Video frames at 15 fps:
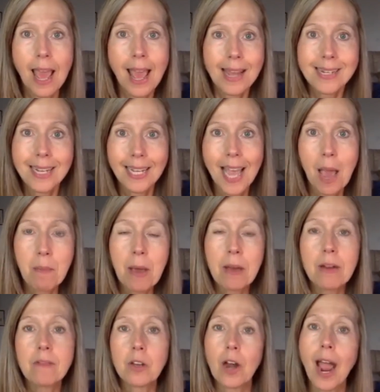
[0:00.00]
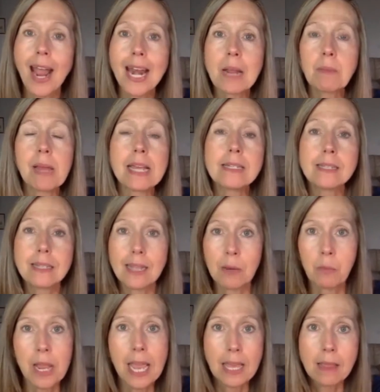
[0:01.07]
to come out of their hiding places, and then
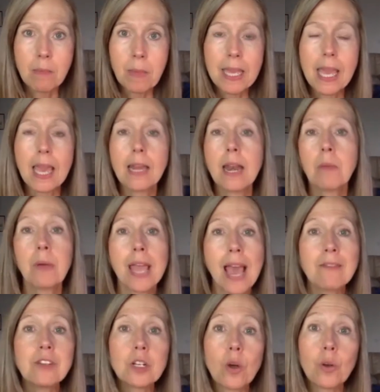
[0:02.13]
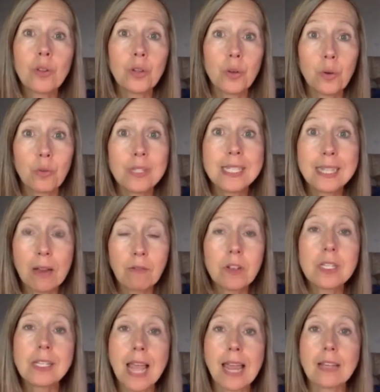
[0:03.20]
we hit them again. And we have to go through several
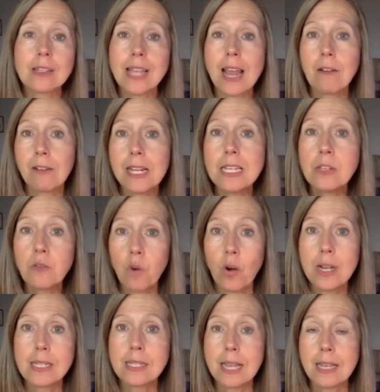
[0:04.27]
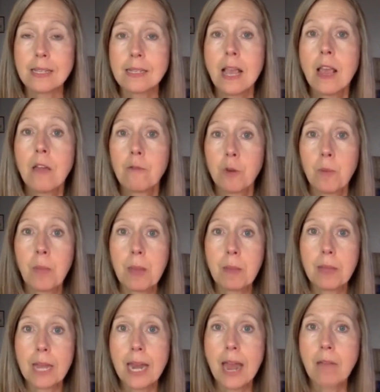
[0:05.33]
cycles, at least 4 to 6 for people
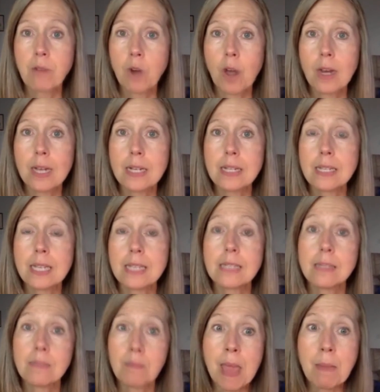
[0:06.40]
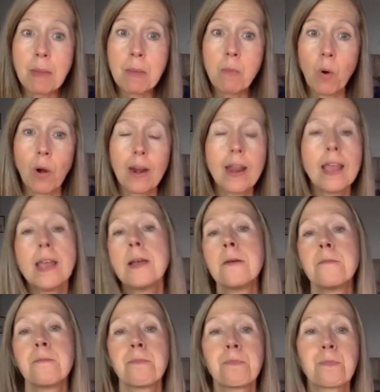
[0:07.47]
that have chronic disease, maybe more.
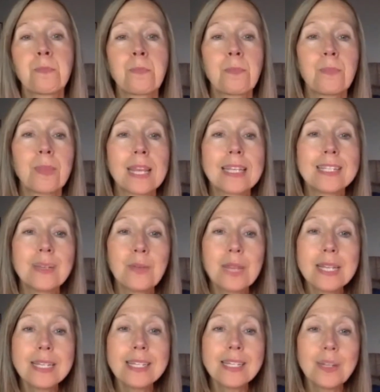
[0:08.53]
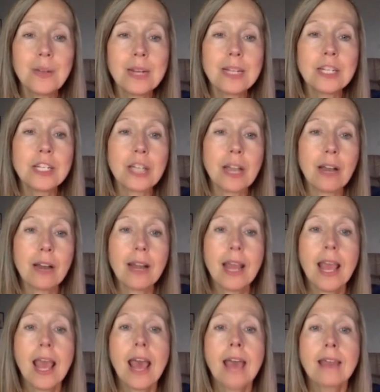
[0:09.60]
So this student shared
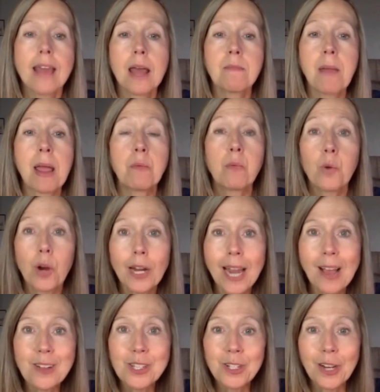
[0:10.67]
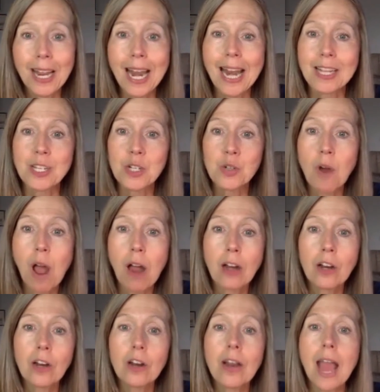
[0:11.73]
that my workouts are getting
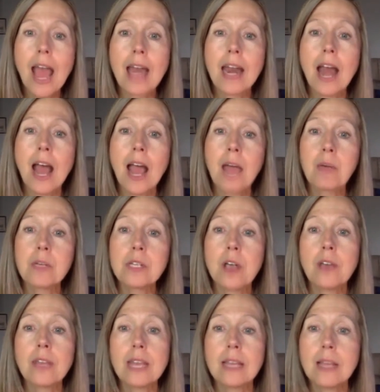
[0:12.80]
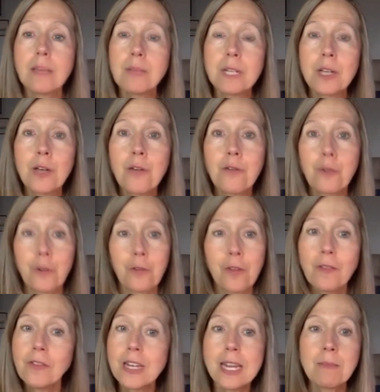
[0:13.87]
stronger, and I was on the elliptical for
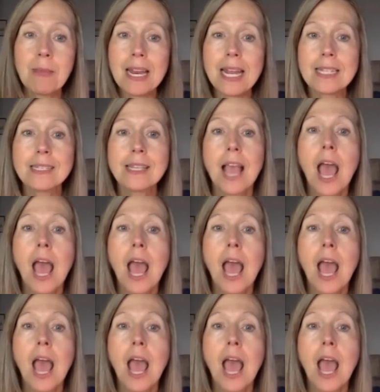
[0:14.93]
15 minutes,